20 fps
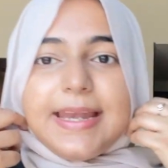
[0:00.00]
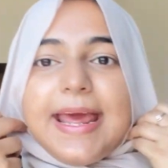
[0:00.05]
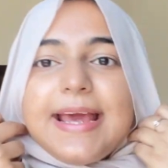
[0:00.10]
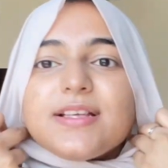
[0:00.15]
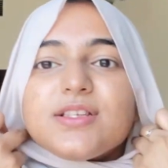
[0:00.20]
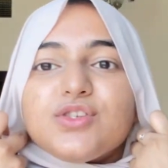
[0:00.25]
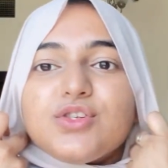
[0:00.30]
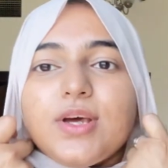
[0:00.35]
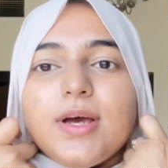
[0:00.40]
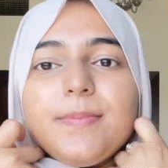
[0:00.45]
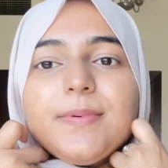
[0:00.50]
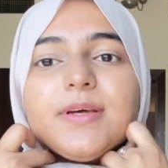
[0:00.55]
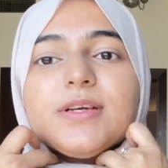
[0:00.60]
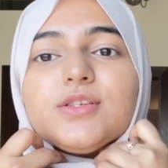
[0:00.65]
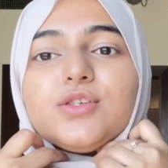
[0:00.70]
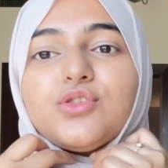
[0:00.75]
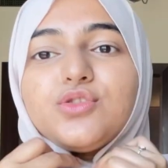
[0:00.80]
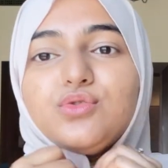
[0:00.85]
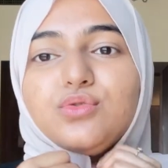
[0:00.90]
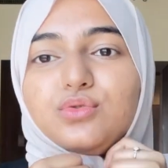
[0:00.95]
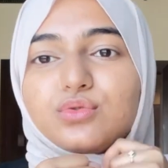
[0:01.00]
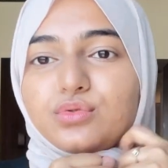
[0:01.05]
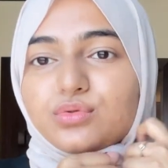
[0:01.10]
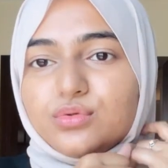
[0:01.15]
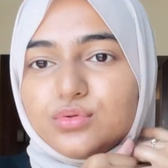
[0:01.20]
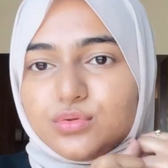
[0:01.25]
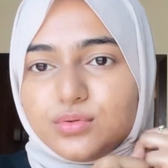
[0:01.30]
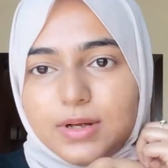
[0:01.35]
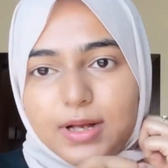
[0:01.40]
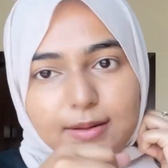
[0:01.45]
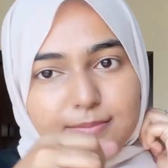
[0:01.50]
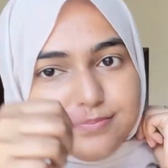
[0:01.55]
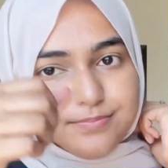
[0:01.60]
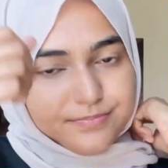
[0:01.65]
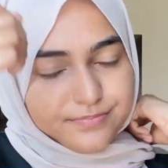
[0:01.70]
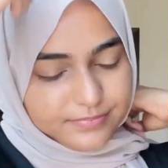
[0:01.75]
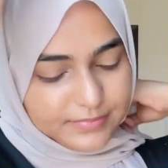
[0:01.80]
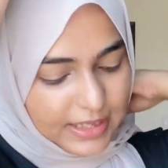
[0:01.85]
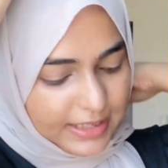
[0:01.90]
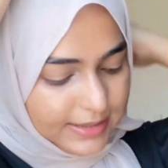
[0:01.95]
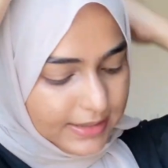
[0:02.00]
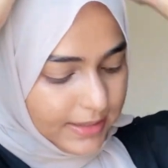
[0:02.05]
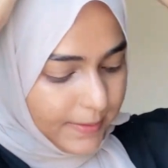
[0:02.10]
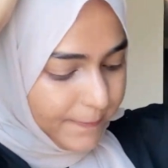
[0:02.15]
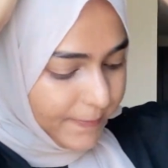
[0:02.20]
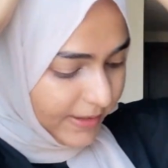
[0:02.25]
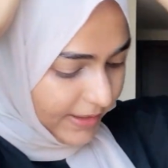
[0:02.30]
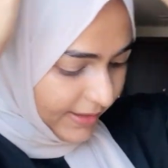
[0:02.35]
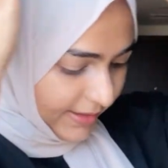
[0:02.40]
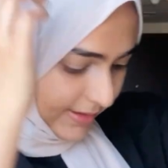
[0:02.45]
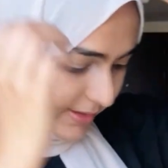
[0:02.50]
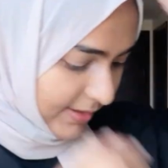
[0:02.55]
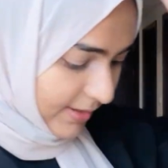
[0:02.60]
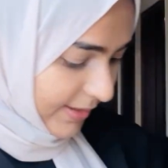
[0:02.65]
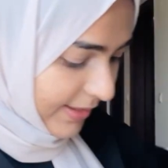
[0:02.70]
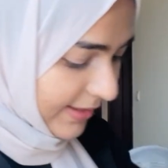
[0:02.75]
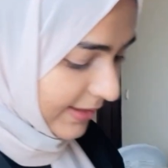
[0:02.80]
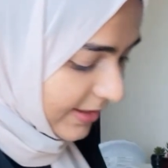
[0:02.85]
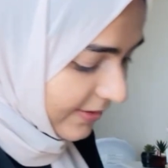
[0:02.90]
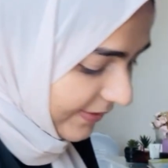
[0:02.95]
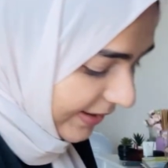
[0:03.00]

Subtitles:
next step is to enda pariyo enda